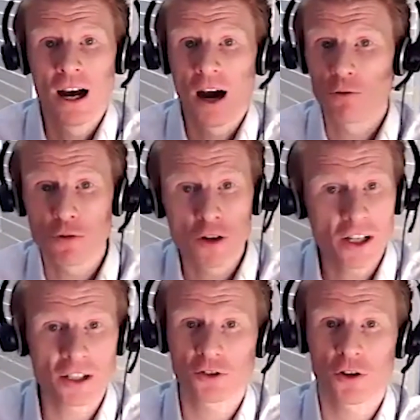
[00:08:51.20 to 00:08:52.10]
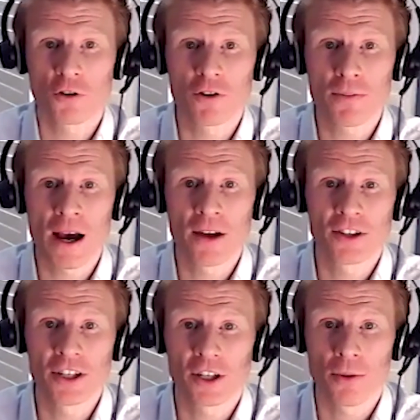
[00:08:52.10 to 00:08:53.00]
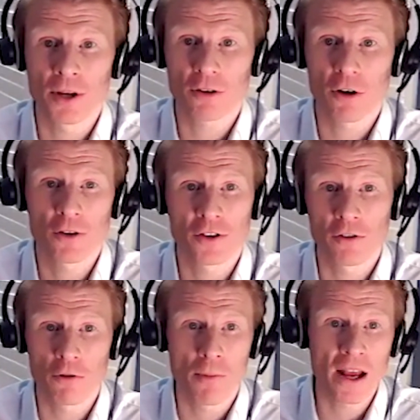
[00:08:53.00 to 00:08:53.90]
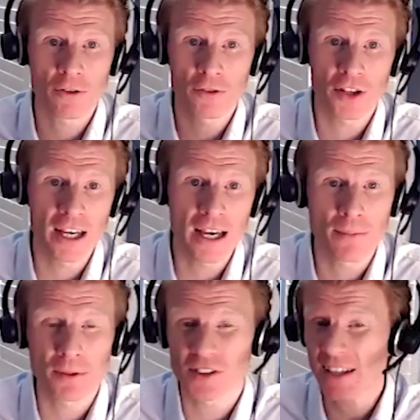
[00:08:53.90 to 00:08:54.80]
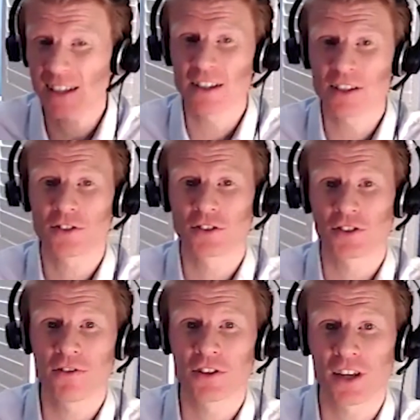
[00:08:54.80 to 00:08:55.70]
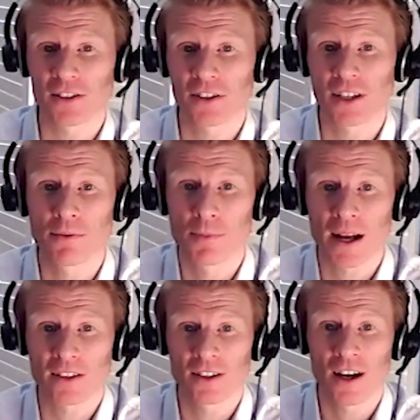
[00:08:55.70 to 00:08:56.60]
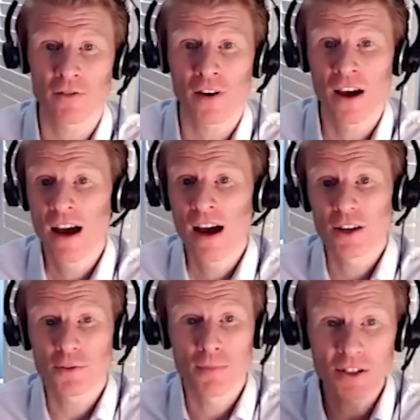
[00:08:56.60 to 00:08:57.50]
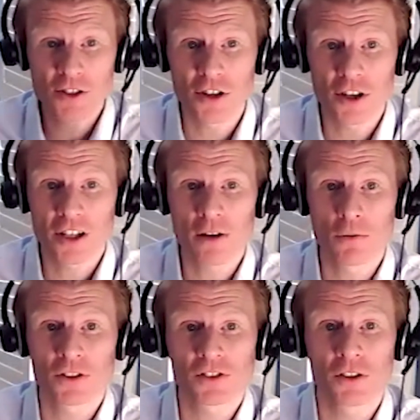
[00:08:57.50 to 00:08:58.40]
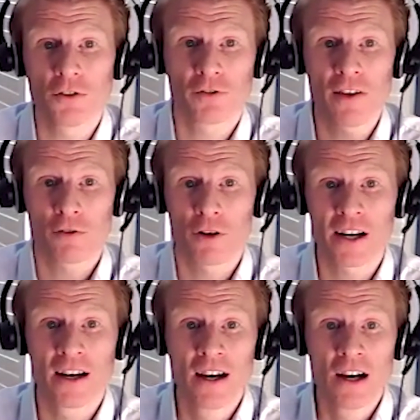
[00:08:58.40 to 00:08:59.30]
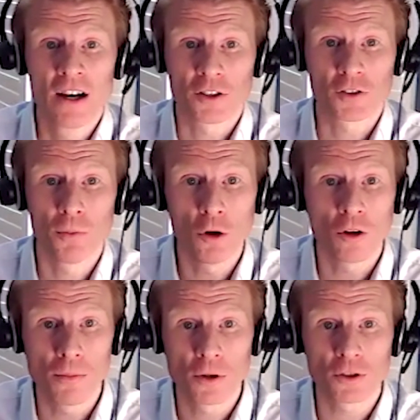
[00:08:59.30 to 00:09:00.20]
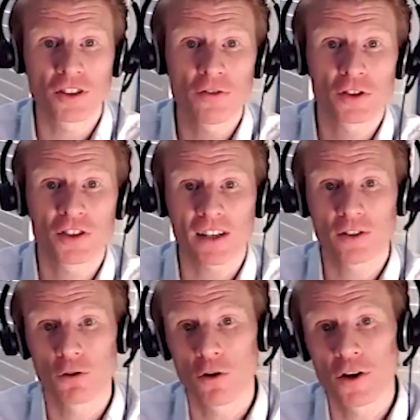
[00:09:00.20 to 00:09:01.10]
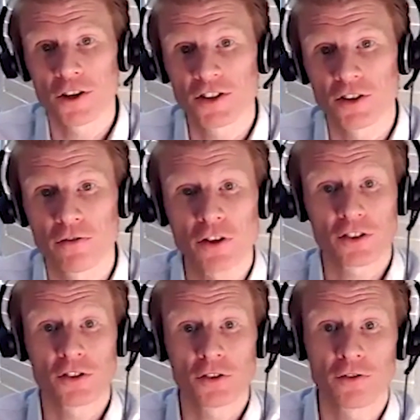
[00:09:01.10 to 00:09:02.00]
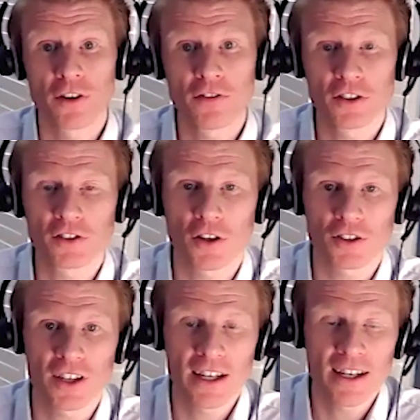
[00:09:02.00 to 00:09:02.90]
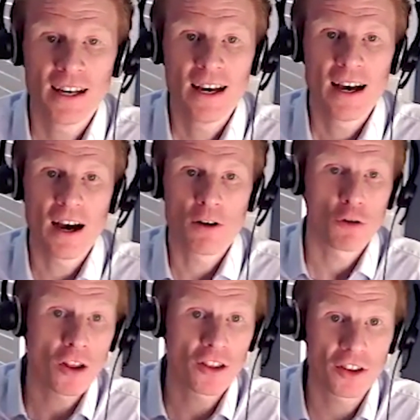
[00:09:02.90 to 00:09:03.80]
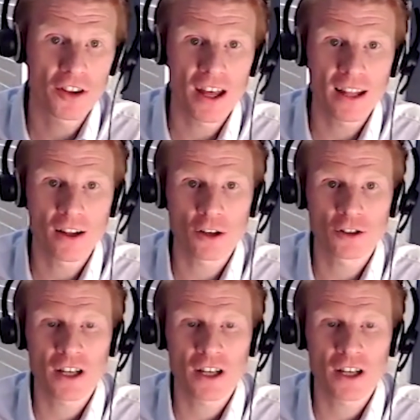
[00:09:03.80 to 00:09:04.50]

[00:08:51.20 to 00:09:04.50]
a really strong rebound in economic growth in the remainder of the year, particularly as the service sector comes back to life. As mentioned earlier, we're still favouring the small and more service sector oriented FTSE 250 stocks here, rather than their large